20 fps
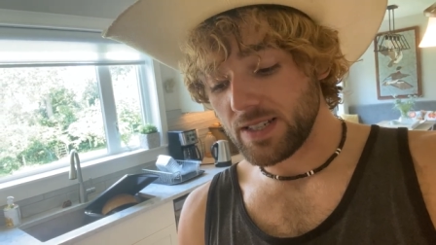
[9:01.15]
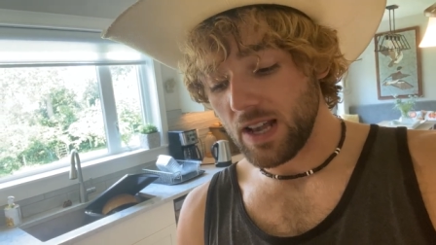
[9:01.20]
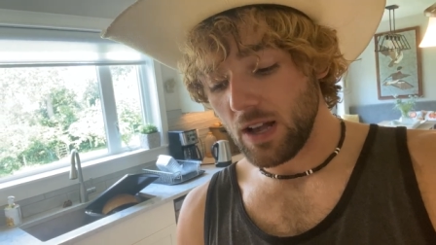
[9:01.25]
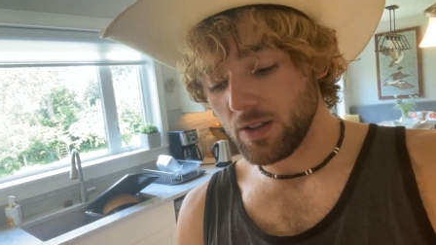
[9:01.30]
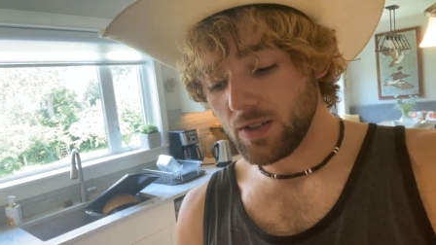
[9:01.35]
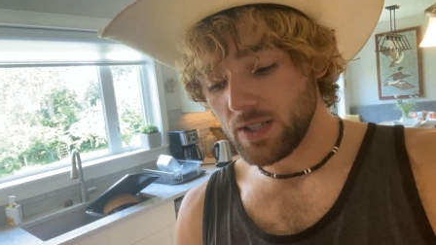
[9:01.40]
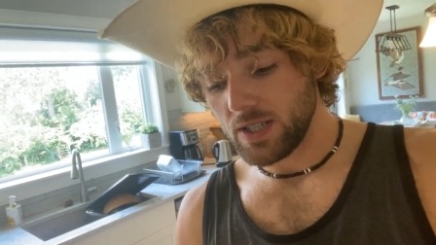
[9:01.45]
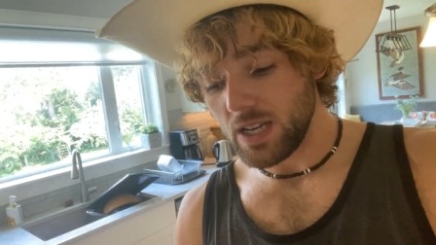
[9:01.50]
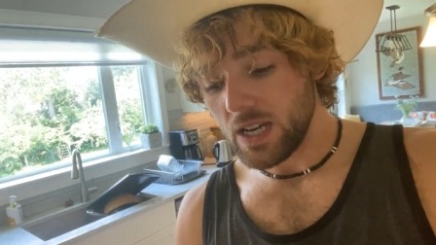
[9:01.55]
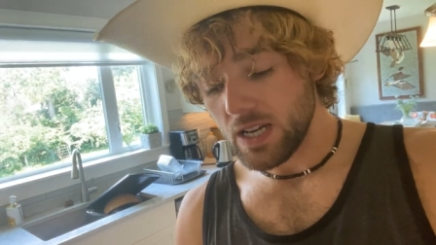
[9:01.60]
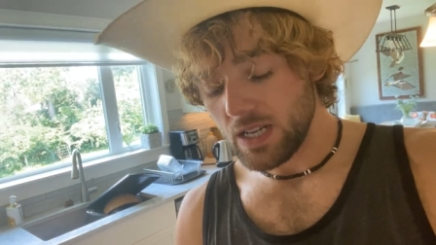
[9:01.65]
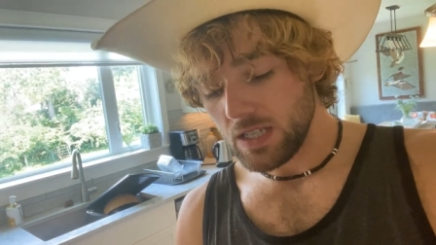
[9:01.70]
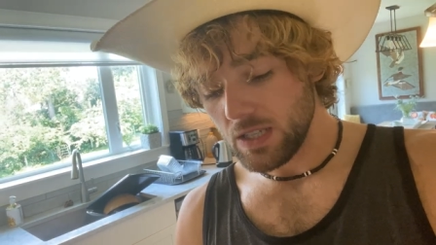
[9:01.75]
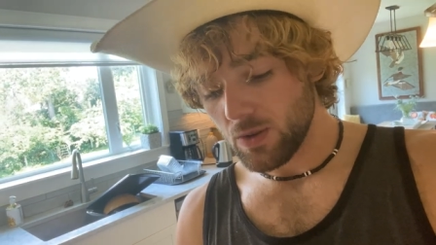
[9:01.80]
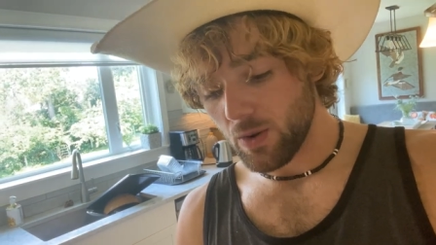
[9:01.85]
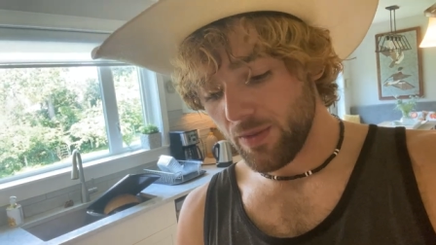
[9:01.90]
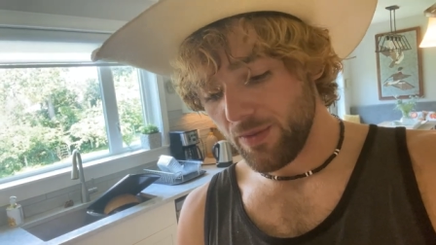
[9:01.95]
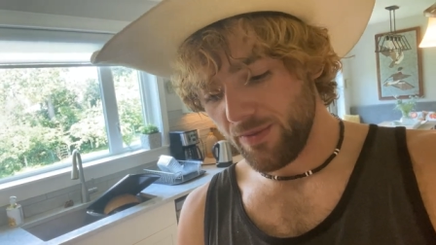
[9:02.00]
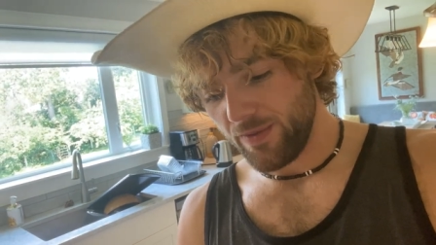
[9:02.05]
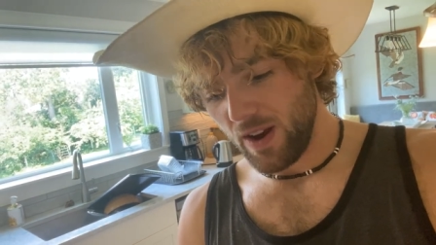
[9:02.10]
Celsius
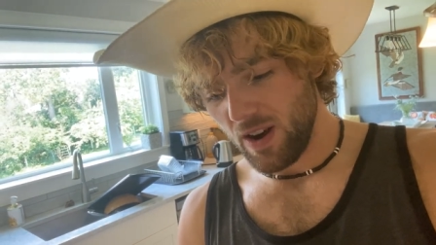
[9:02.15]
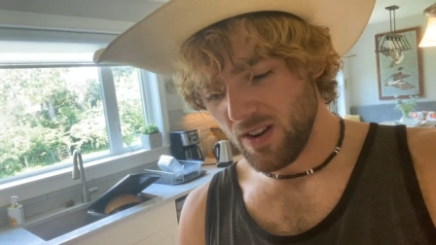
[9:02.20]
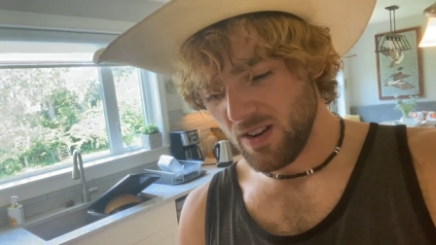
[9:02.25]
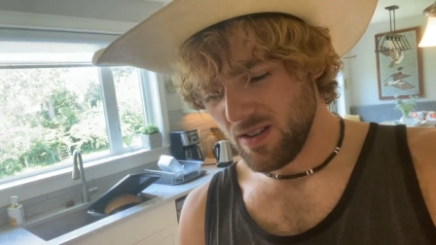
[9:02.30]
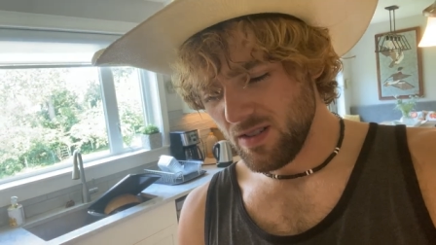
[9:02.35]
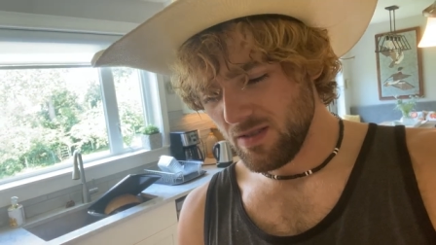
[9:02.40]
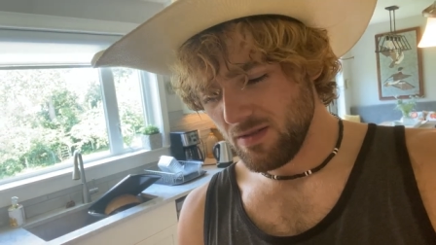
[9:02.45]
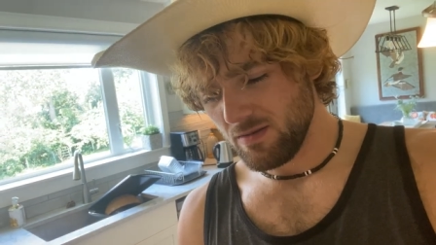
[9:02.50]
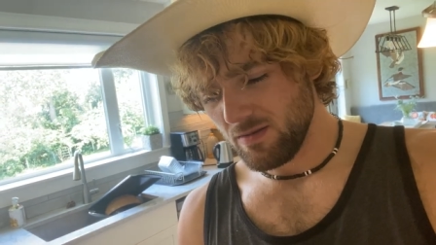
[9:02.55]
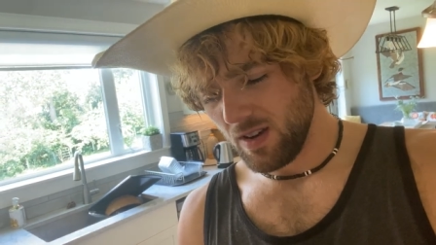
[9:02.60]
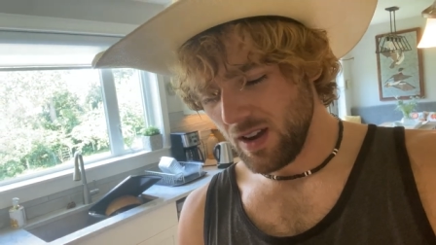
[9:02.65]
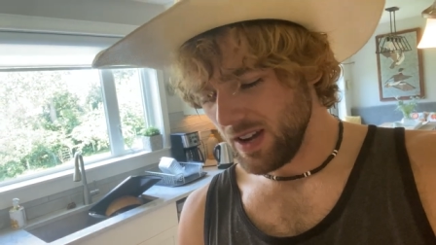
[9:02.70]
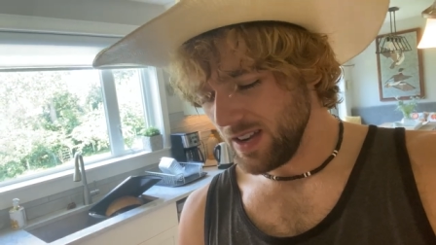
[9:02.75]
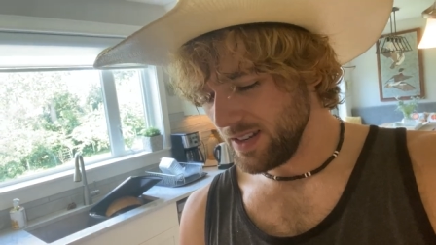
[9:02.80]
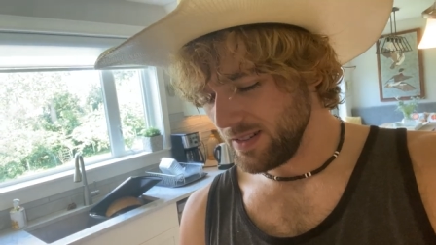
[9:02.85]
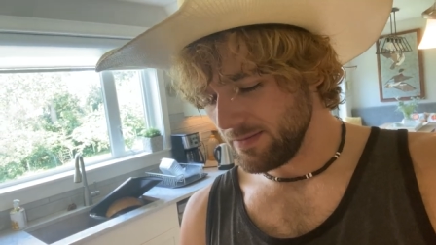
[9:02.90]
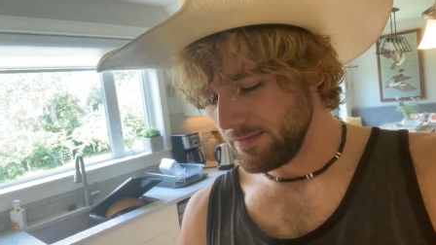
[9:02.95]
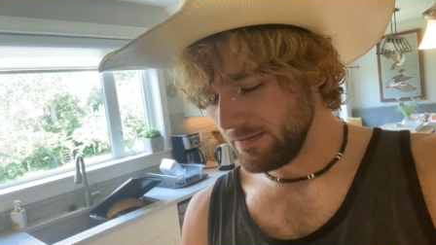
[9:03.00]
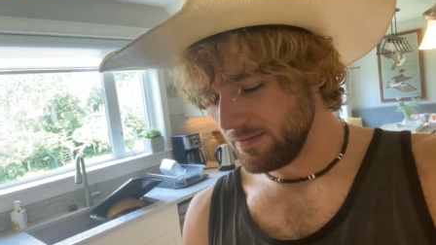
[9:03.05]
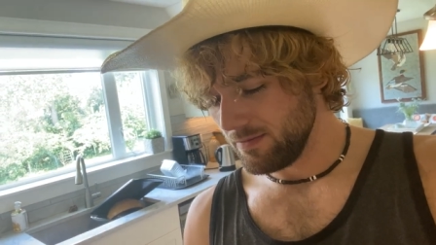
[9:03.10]
or
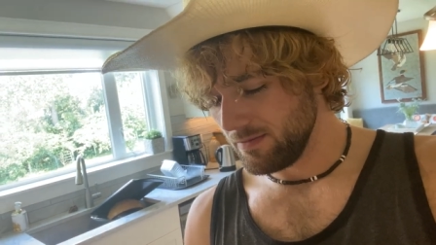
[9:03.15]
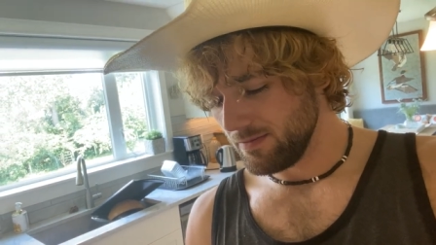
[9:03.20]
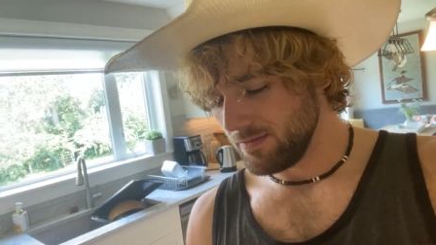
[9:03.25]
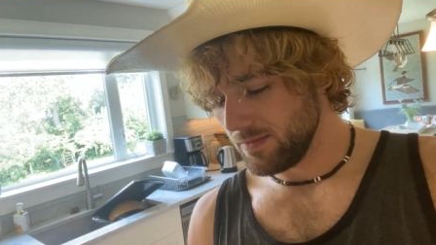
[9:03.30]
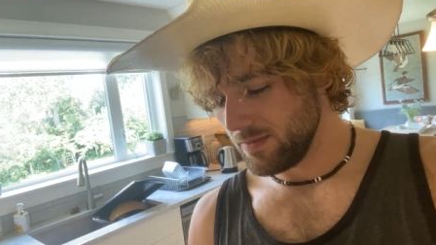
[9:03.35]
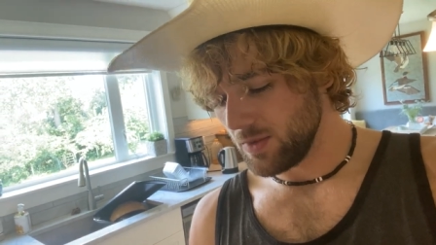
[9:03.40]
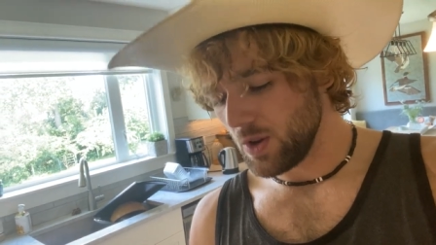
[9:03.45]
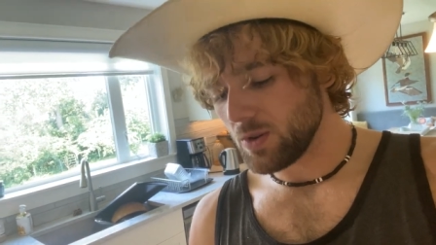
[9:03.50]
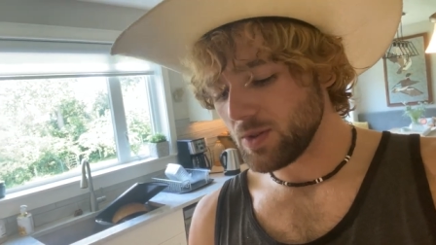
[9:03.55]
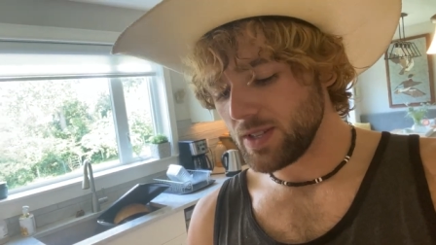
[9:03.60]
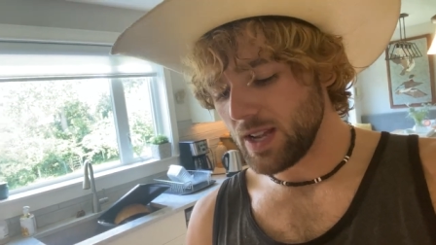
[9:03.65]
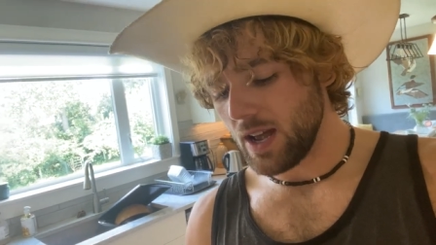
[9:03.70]
Fahrenheit, no